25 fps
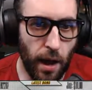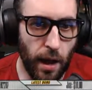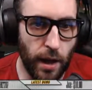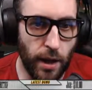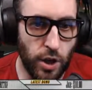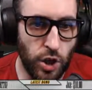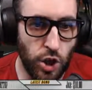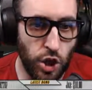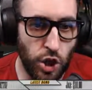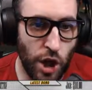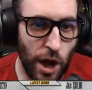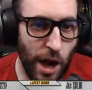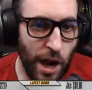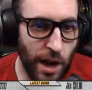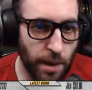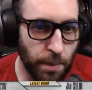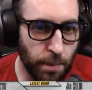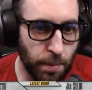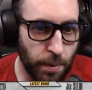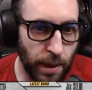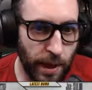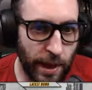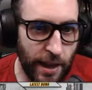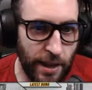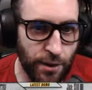shock
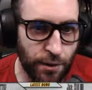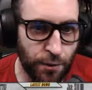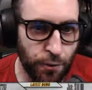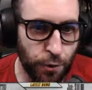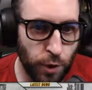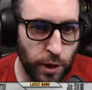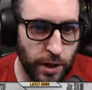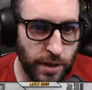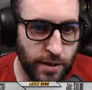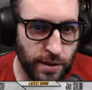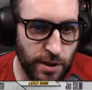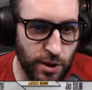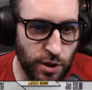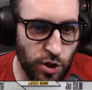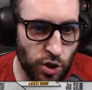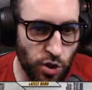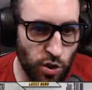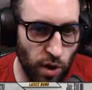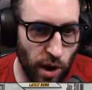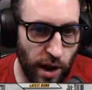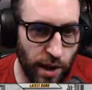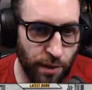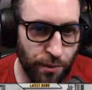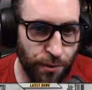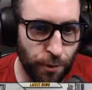blades, freezing
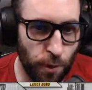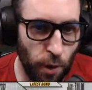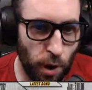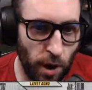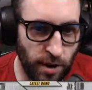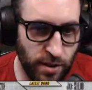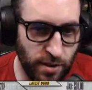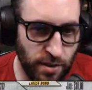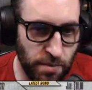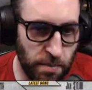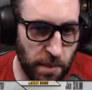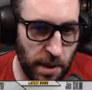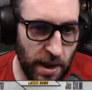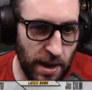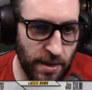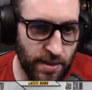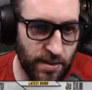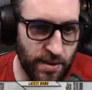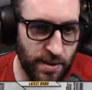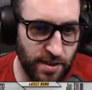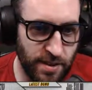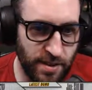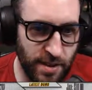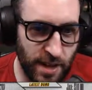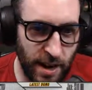strike, frost mace,
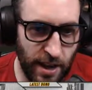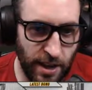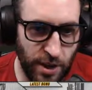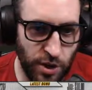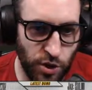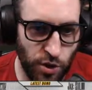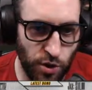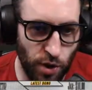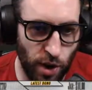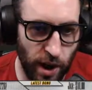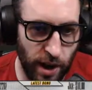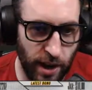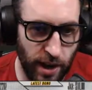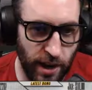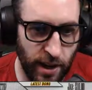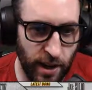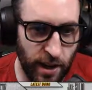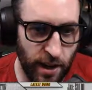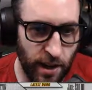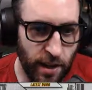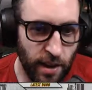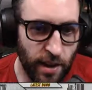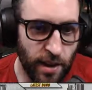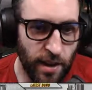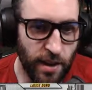acidic strike,
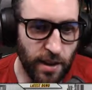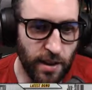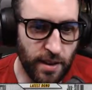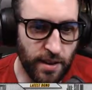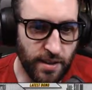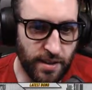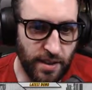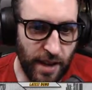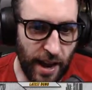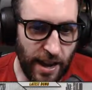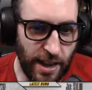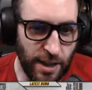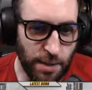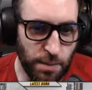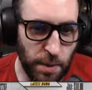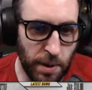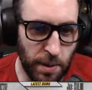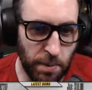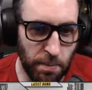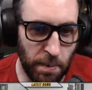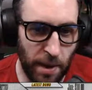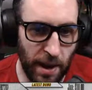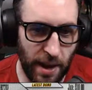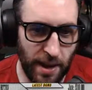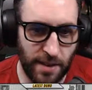seismic
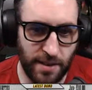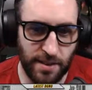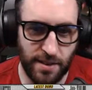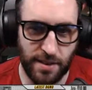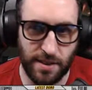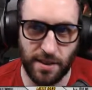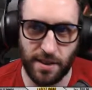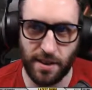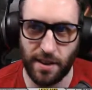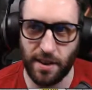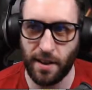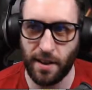mace.